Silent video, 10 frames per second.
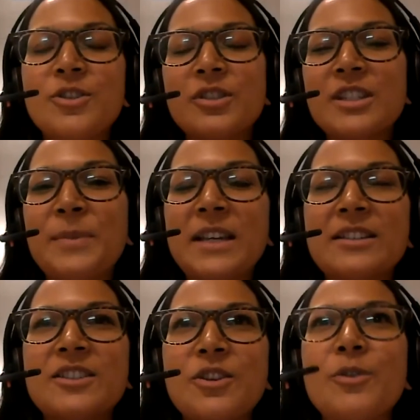the other
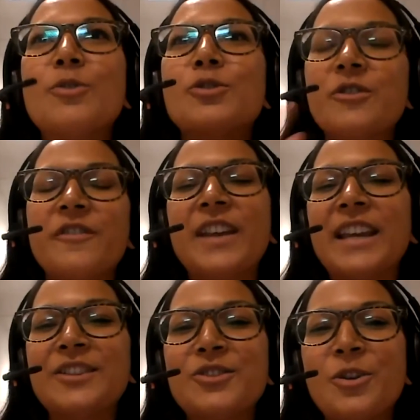speakers, it all just fit
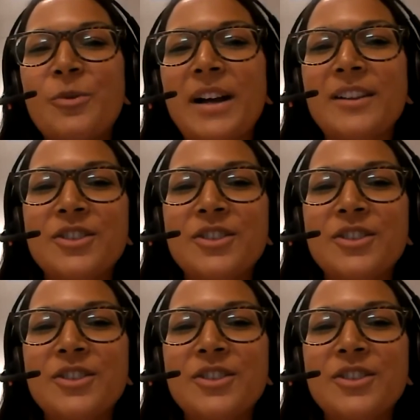in so well.